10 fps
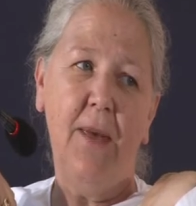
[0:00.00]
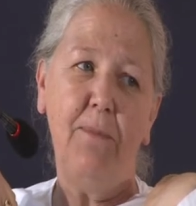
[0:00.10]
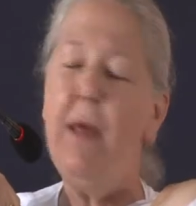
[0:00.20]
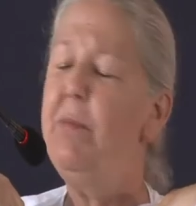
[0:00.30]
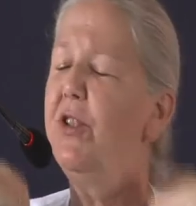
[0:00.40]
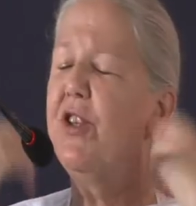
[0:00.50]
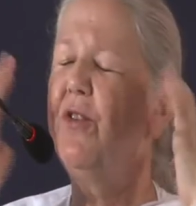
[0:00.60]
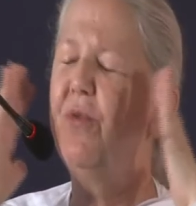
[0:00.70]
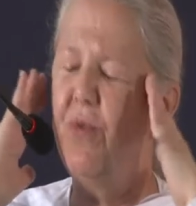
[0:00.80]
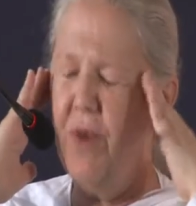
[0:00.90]
People
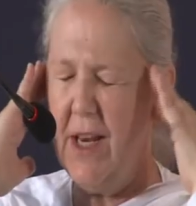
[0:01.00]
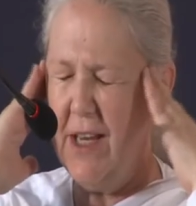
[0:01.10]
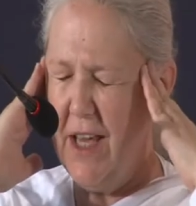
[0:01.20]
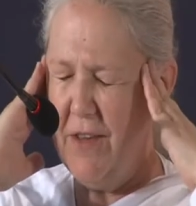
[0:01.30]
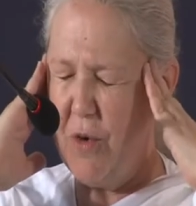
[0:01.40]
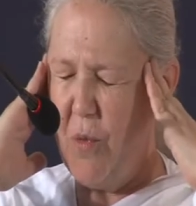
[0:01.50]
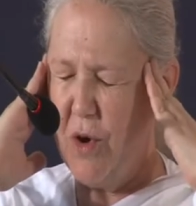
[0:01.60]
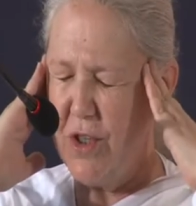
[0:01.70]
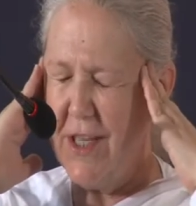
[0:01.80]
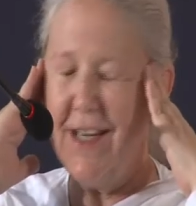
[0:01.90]
don't really even
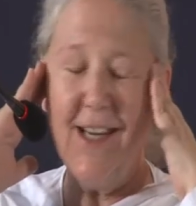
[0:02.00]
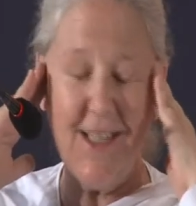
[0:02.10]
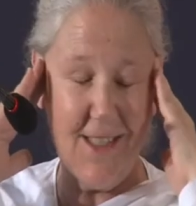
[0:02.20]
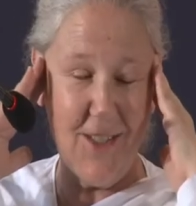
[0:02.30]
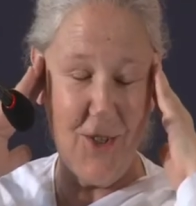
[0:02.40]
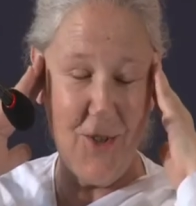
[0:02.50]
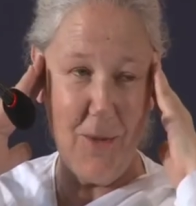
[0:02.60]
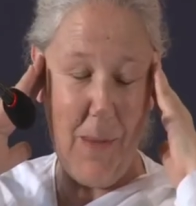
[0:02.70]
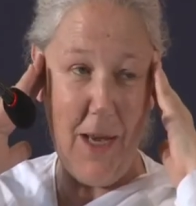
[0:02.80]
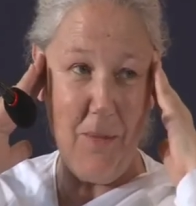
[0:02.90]
want to listen to
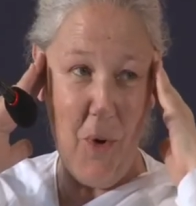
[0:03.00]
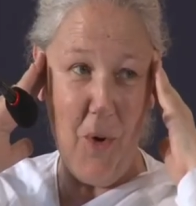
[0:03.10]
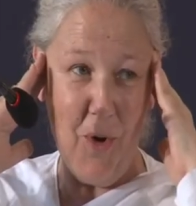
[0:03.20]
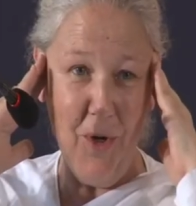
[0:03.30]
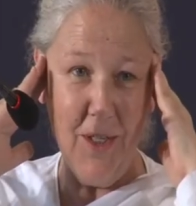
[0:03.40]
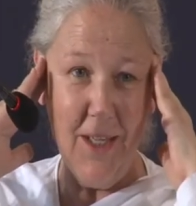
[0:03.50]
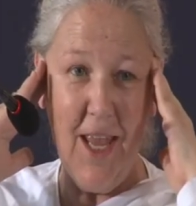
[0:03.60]
them anymore,